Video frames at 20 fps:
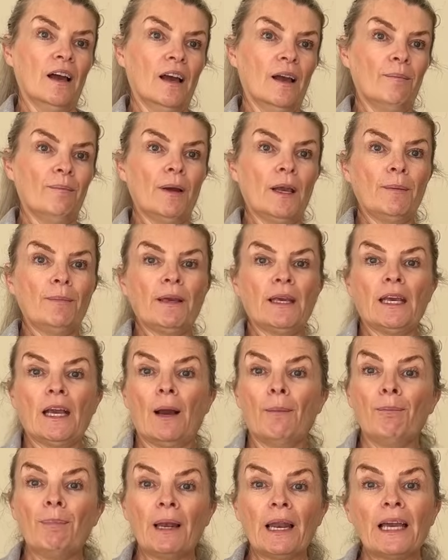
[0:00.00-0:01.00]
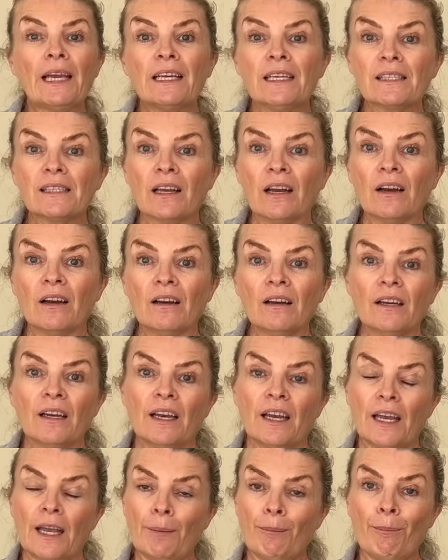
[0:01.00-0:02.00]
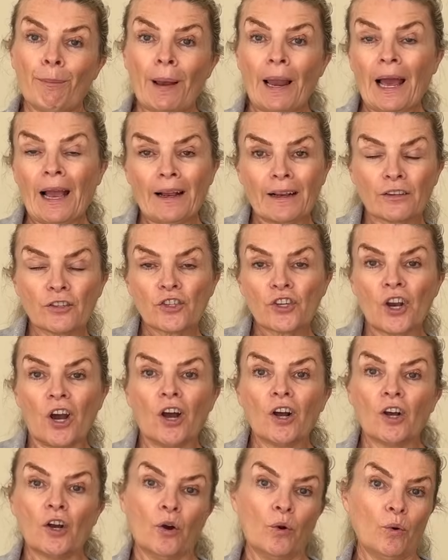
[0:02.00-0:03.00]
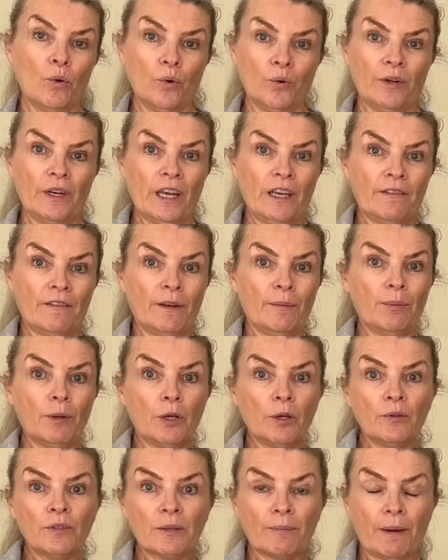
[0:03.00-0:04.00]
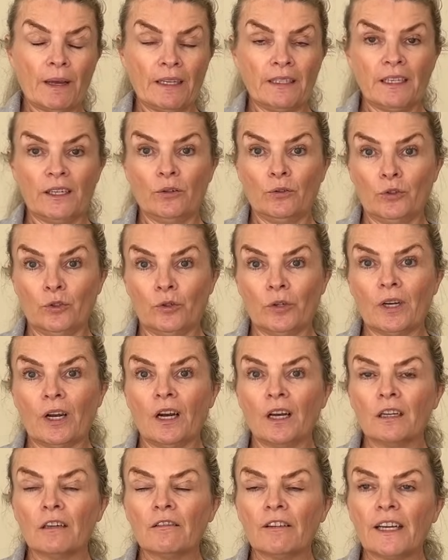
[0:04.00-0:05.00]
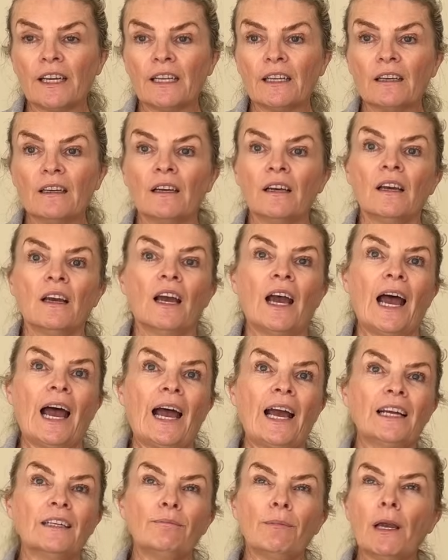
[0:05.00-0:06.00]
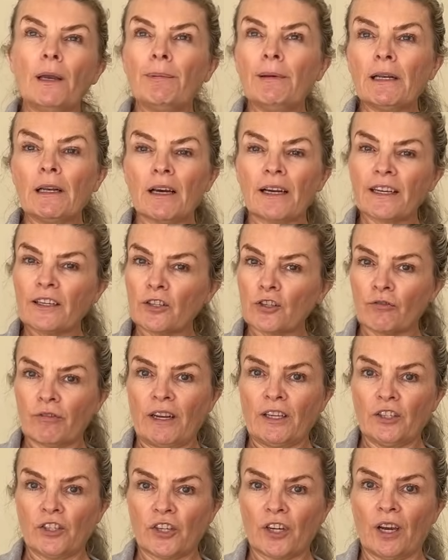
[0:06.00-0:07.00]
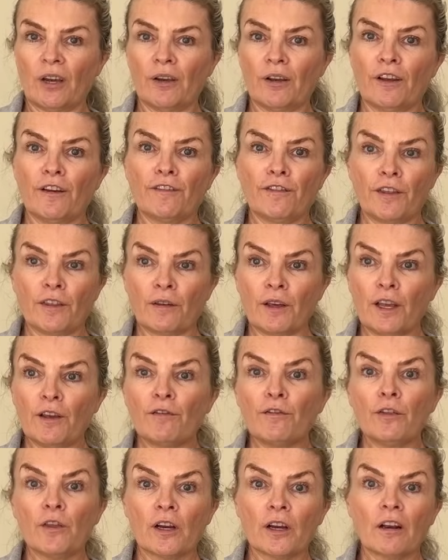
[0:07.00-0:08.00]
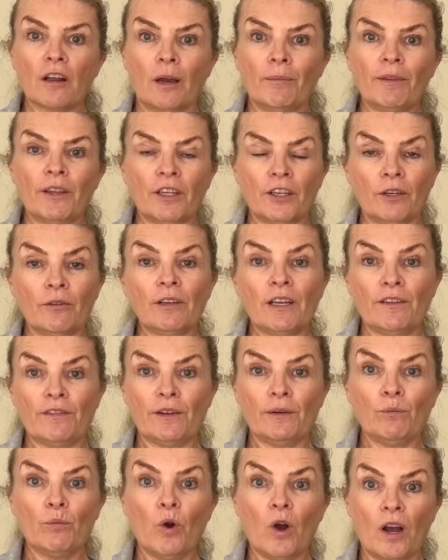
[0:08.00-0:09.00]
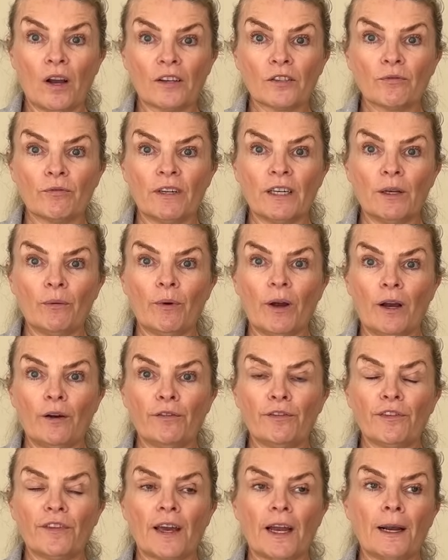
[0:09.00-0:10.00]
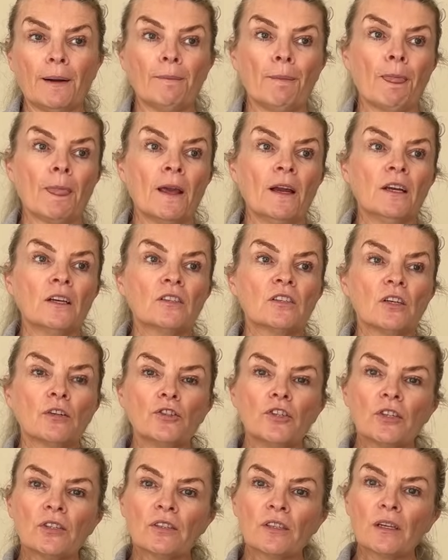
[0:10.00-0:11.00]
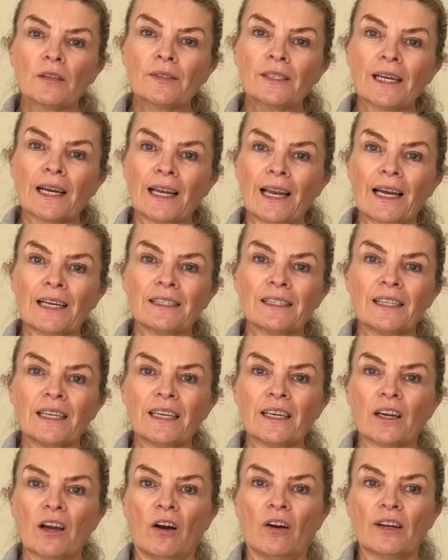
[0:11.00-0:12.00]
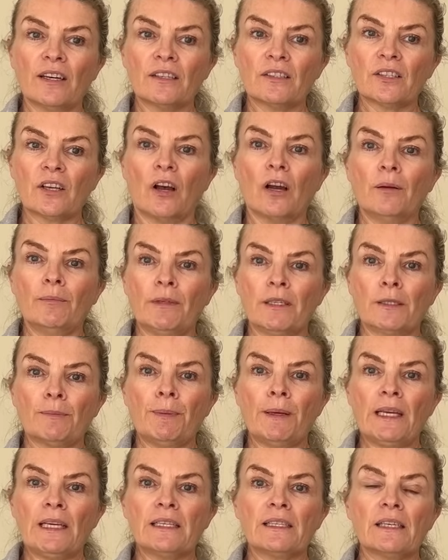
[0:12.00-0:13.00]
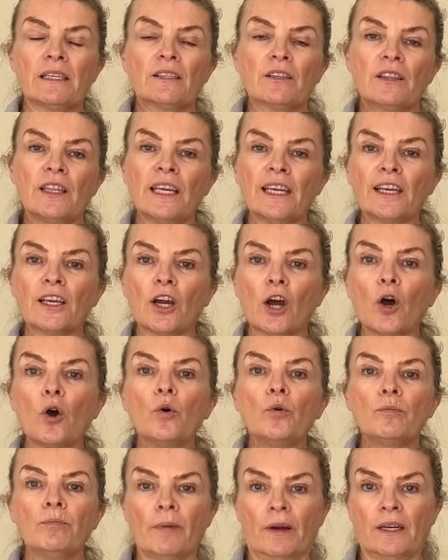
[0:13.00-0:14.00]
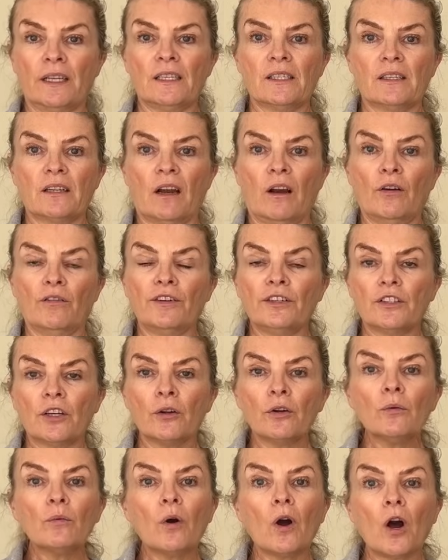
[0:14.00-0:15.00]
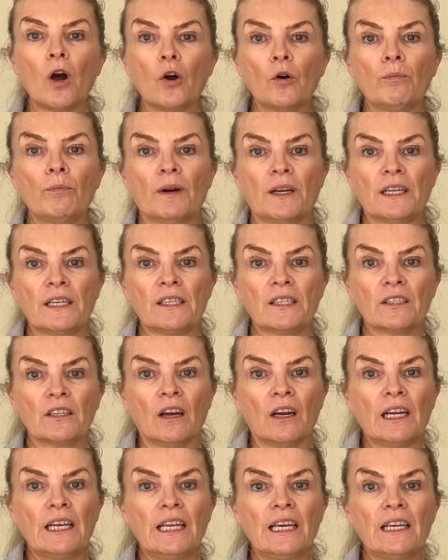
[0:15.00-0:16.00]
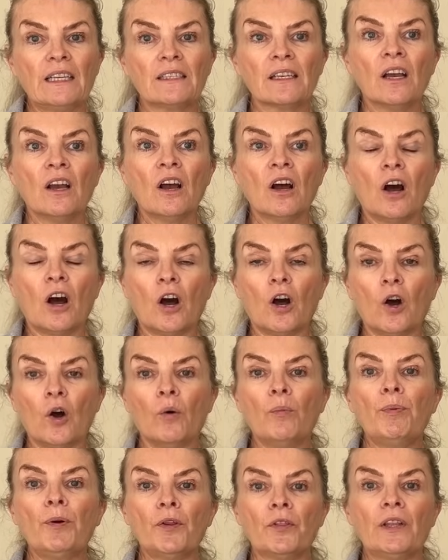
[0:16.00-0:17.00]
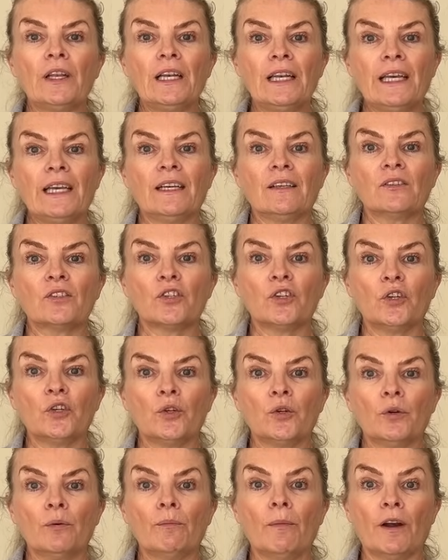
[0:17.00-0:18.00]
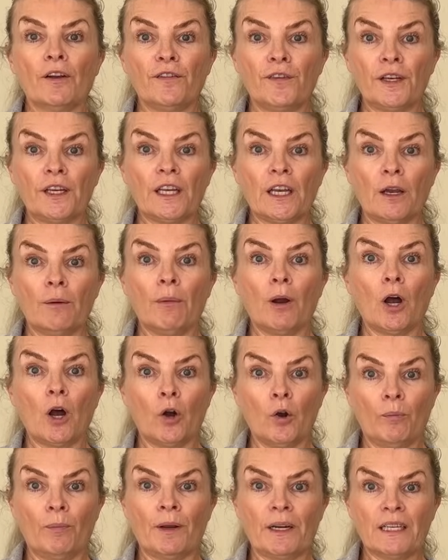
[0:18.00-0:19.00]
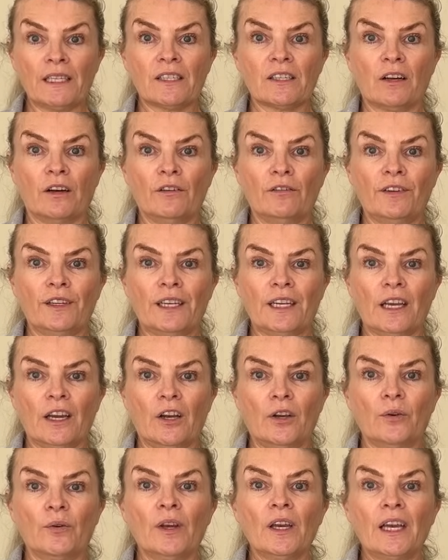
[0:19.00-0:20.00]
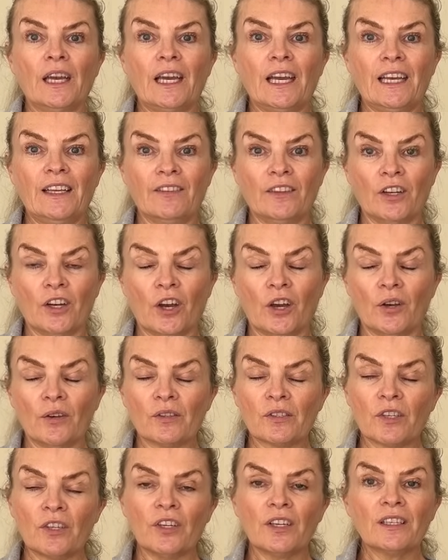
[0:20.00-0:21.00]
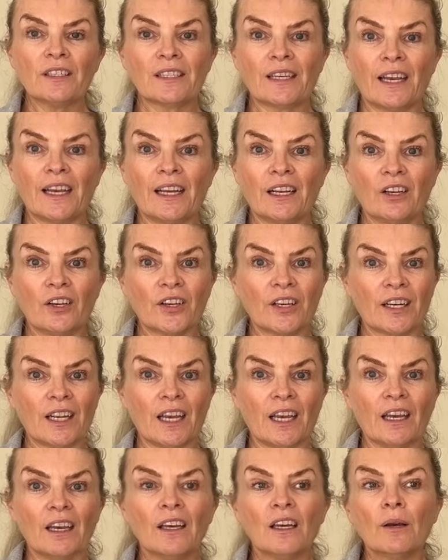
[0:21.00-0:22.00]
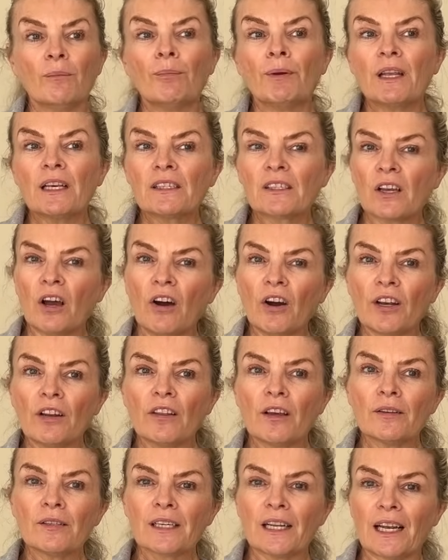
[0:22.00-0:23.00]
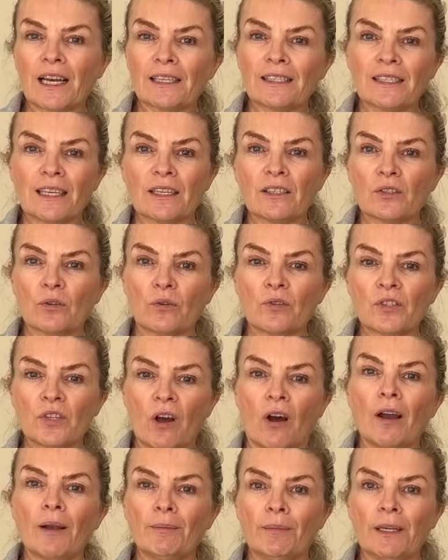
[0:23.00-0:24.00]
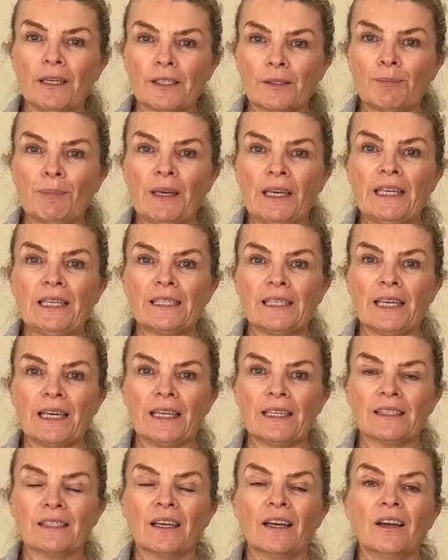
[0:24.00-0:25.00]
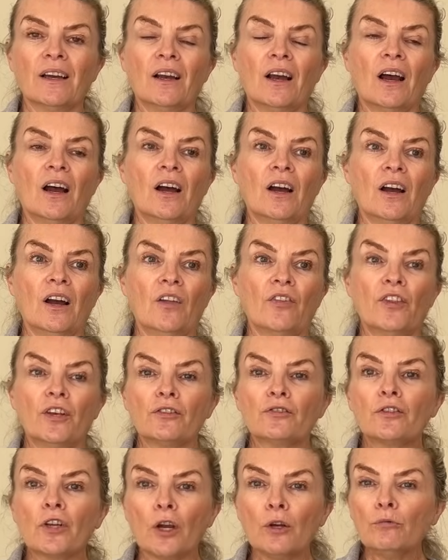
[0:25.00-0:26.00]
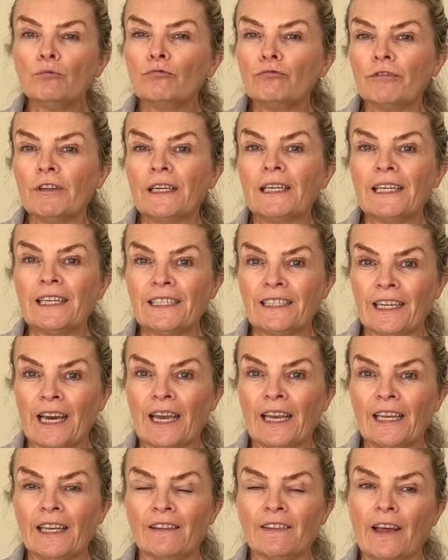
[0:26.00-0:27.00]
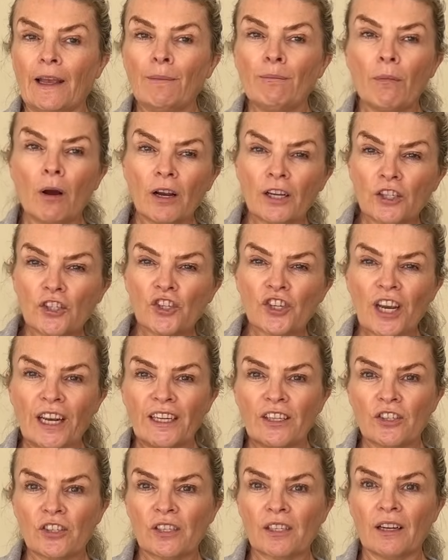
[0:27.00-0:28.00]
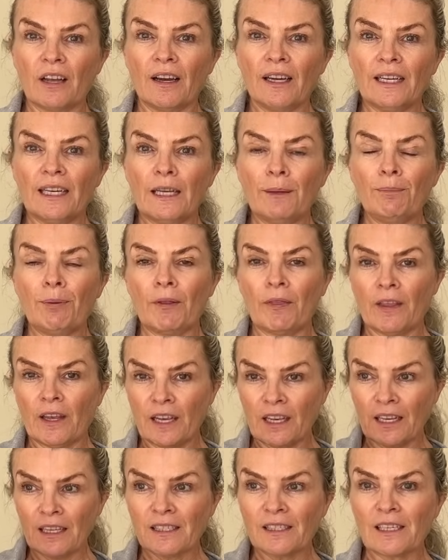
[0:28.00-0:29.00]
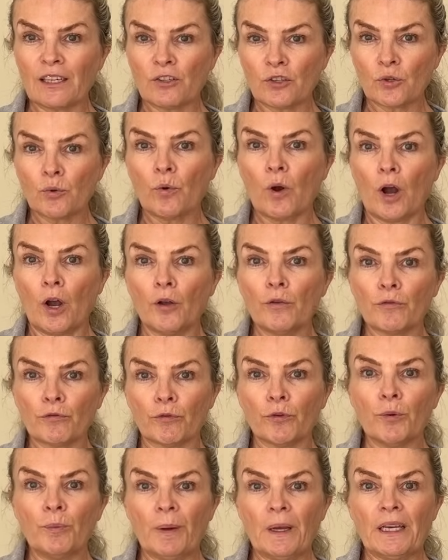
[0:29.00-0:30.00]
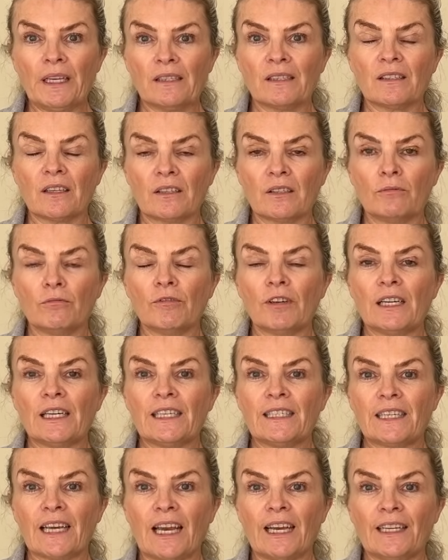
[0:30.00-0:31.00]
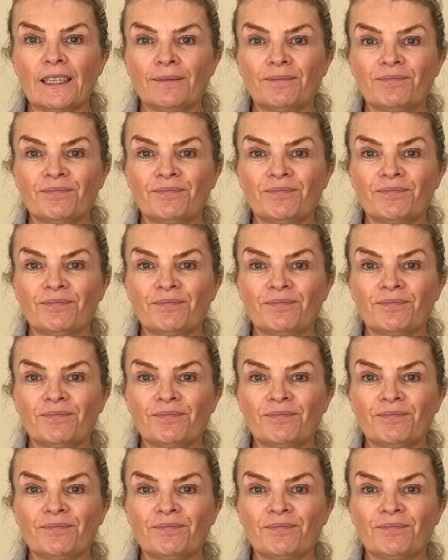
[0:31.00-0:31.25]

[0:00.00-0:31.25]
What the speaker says: maybe a blazer in black, charcoal or navy blue, depending on your colouring, and maybe like a trench coat if the climate that you live in works really well for that. So just those classic kind of timeless pieces. Think old money style. If you don't know what old money style is, I'll put the link to my video, my old money style video, in the notes so you can take a look at it. But it's kind of those classic sort of timeless pieces that don't really date. They might change slightly, but the essential overall piece doesn't really date.